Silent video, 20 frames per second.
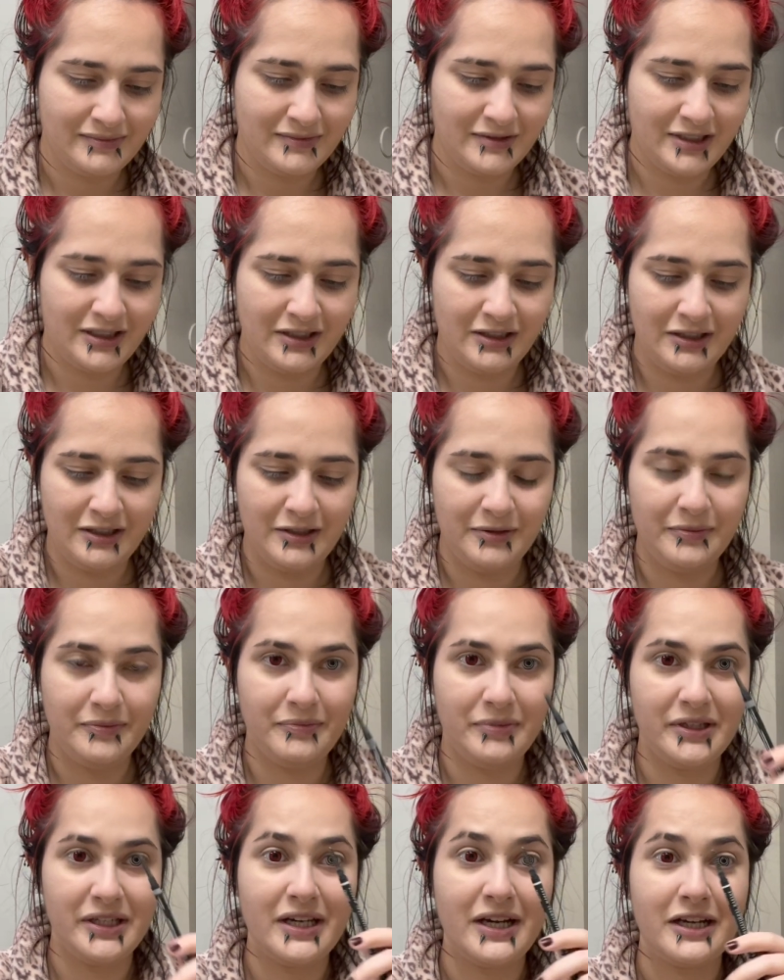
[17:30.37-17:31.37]

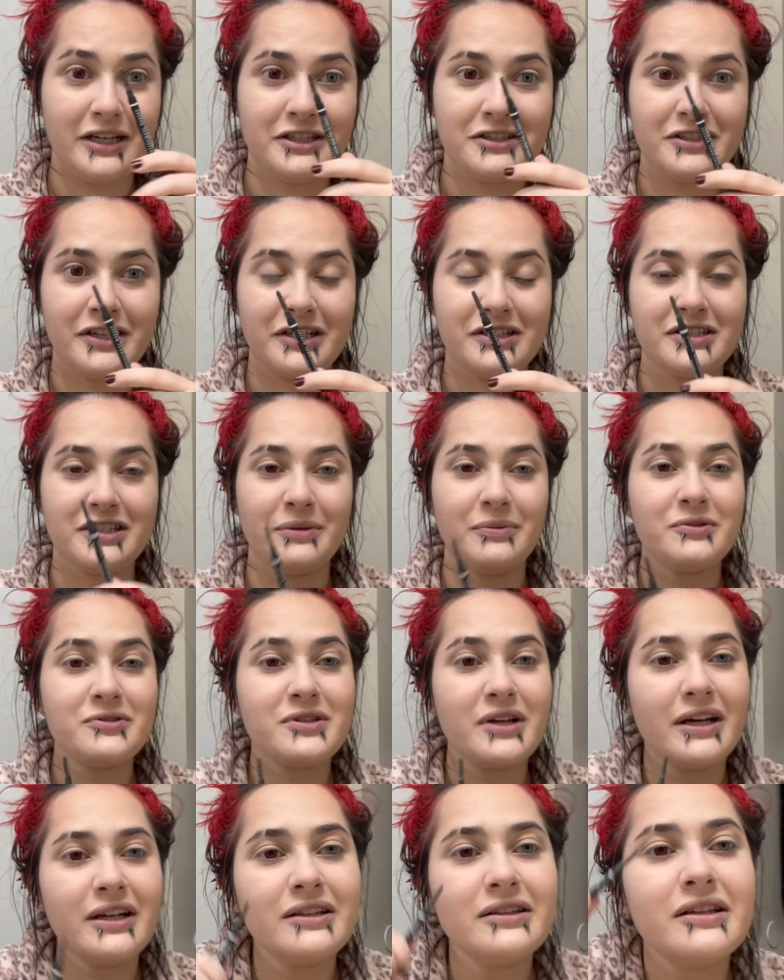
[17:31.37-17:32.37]
But yeah, it's like a
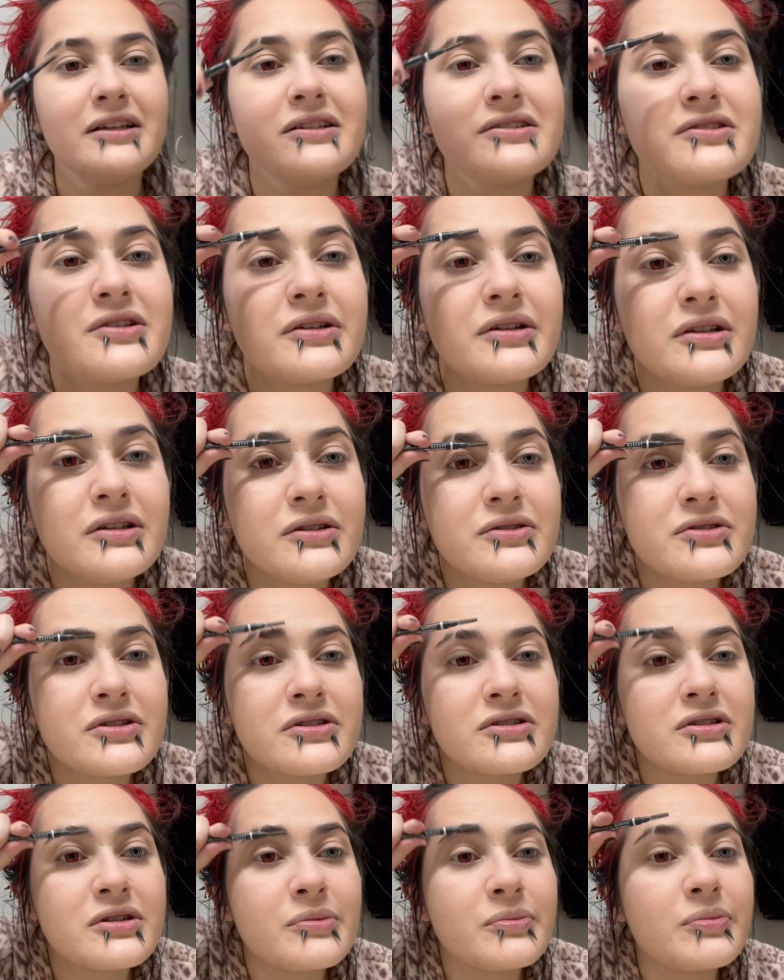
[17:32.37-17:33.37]
double-sided thing, so you can use it
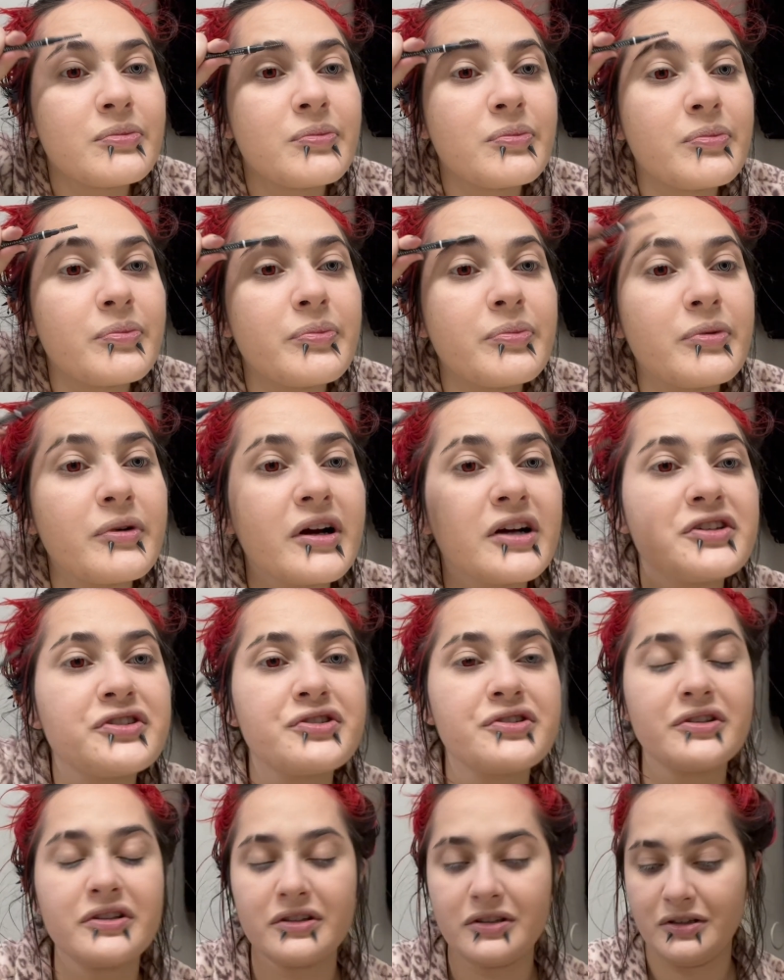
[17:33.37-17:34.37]
to brush